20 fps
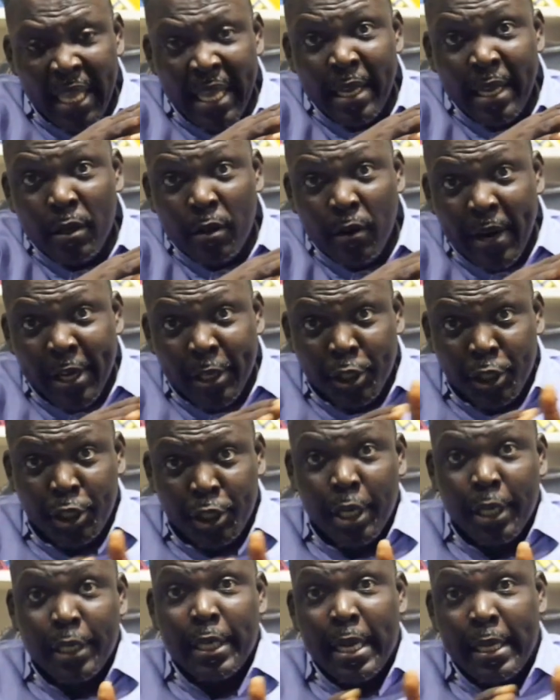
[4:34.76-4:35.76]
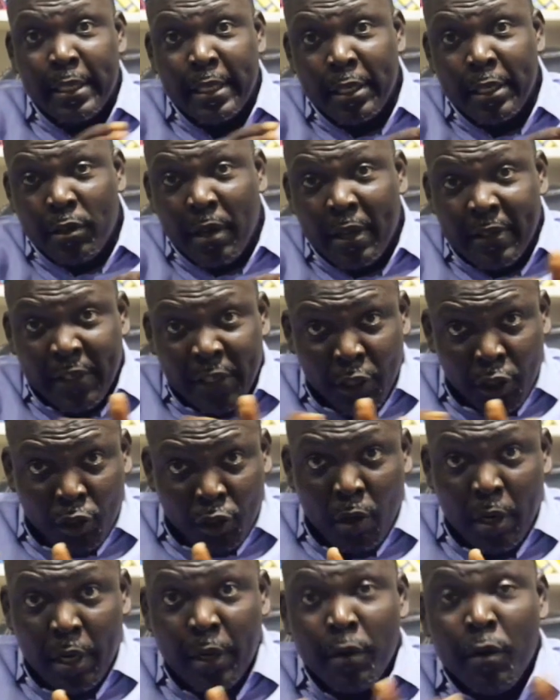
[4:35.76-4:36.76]
gray shade. There is a
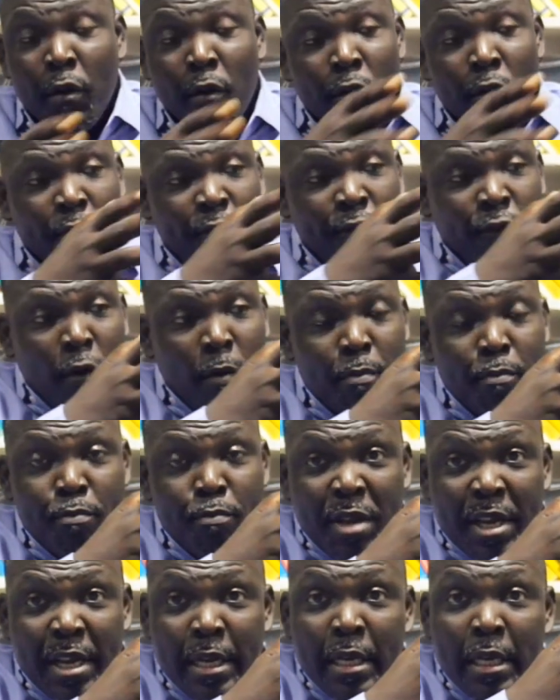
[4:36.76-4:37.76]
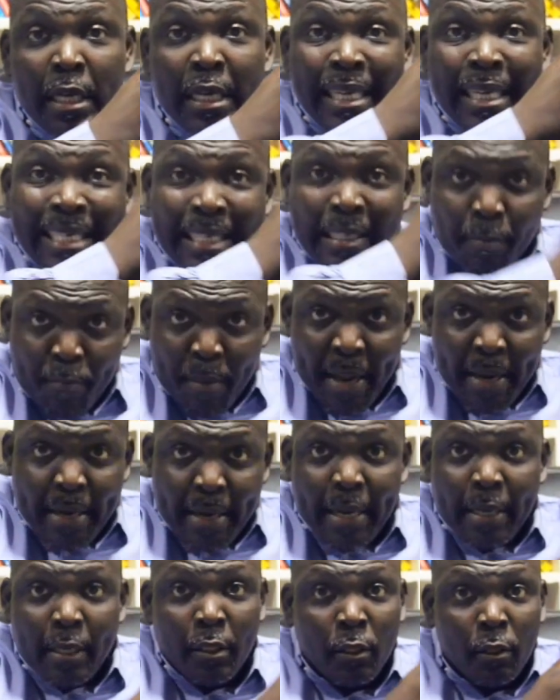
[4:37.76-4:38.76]
transition from being
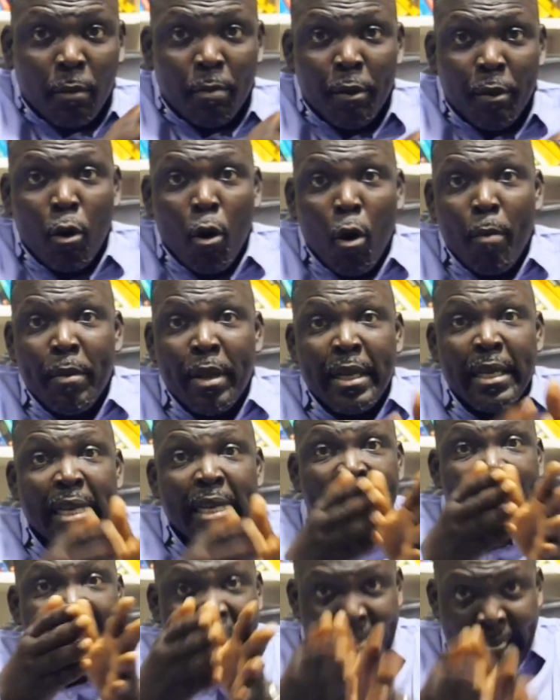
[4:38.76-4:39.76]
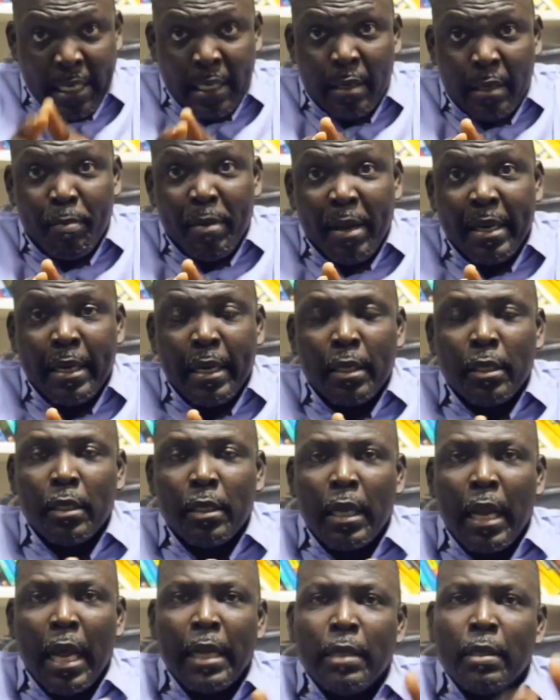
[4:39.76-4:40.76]
dependent to becoming
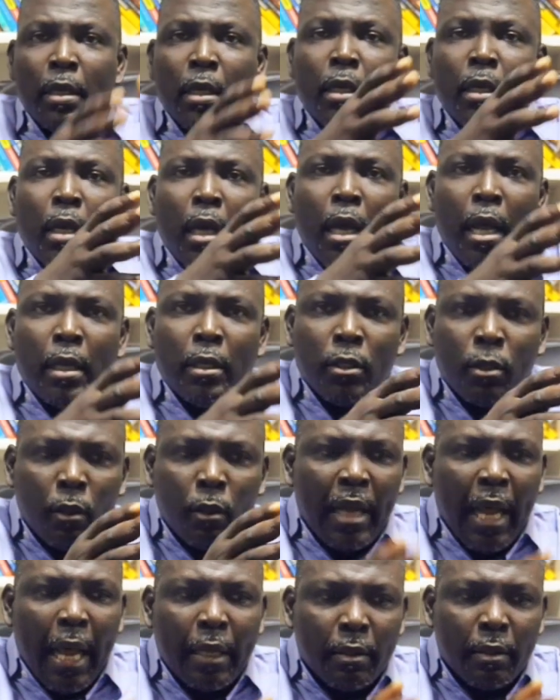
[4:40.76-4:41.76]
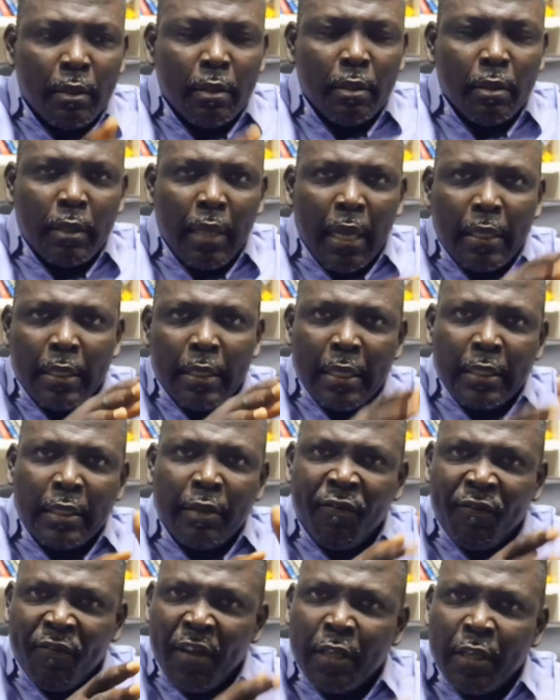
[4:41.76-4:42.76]
independent, and so there's a
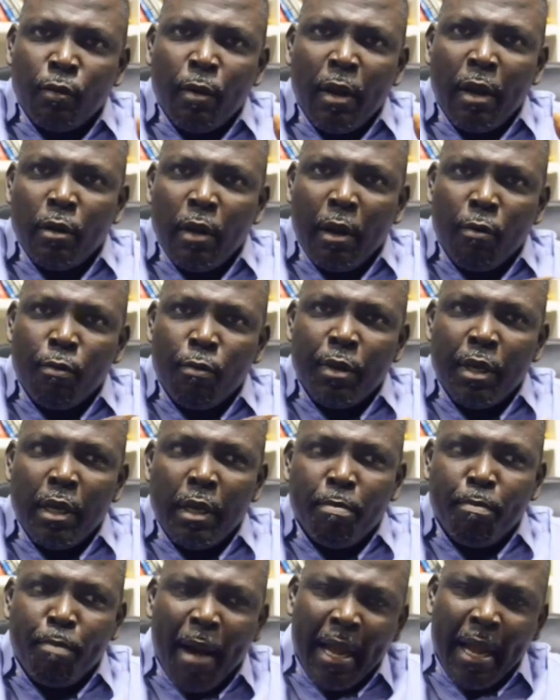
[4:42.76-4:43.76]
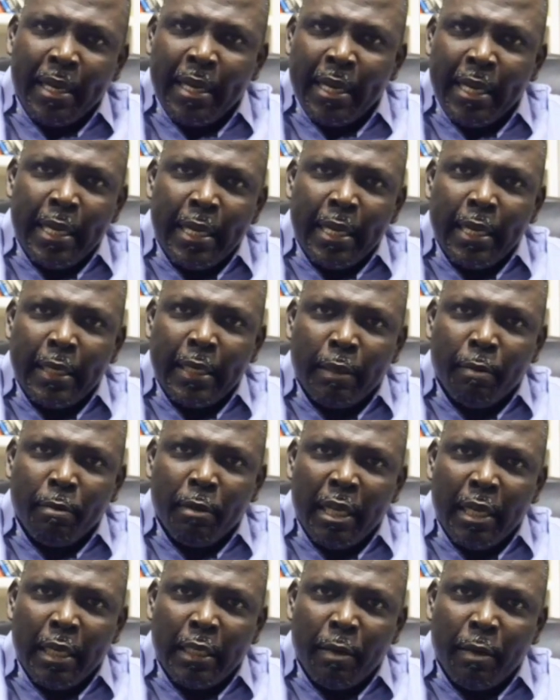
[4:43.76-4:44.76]
phase where there will be partly
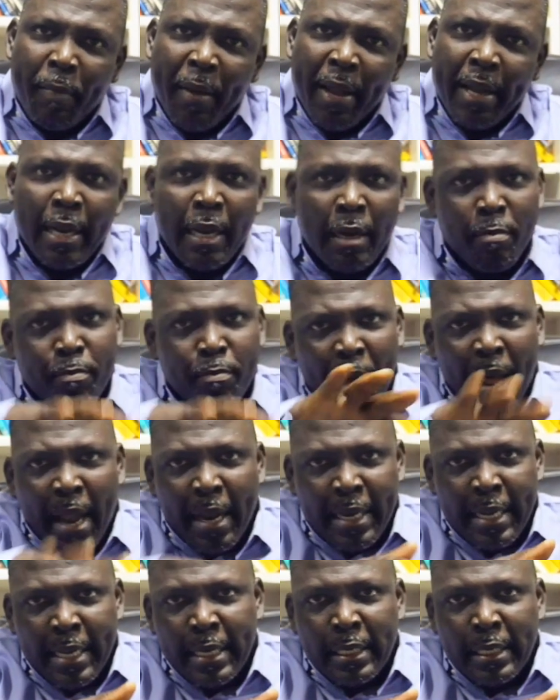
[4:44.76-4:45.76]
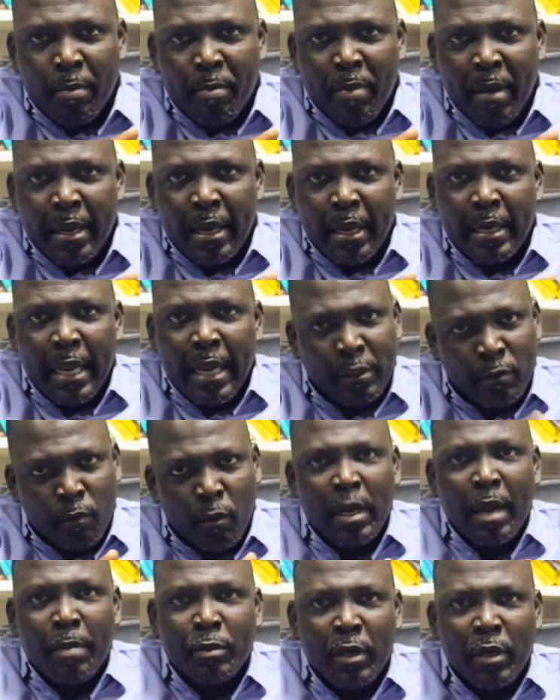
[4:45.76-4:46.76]
dependent, partly independent. That's
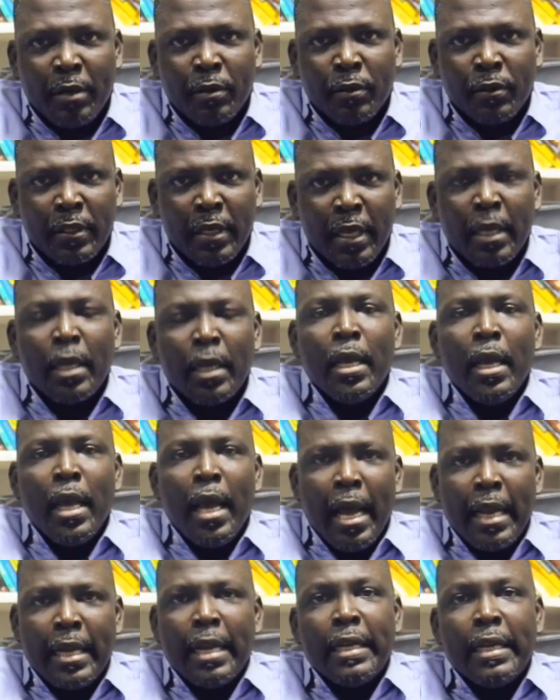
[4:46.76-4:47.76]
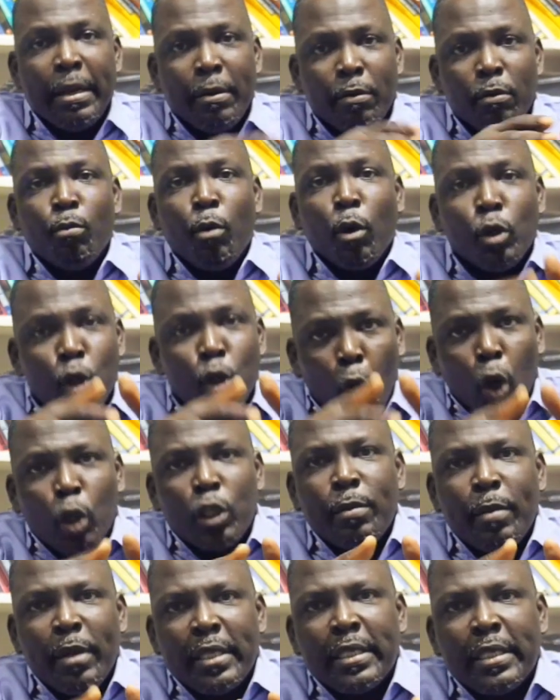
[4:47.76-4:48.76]
what I'm trying to say. And then but the
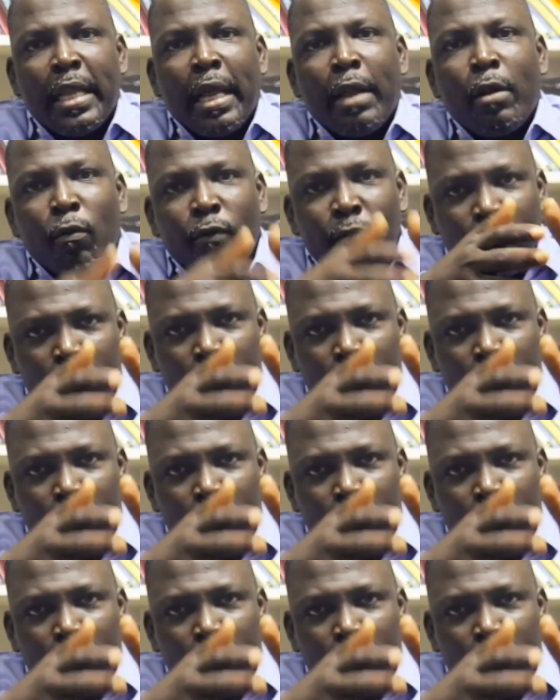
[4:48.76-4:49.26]
ultimate is that of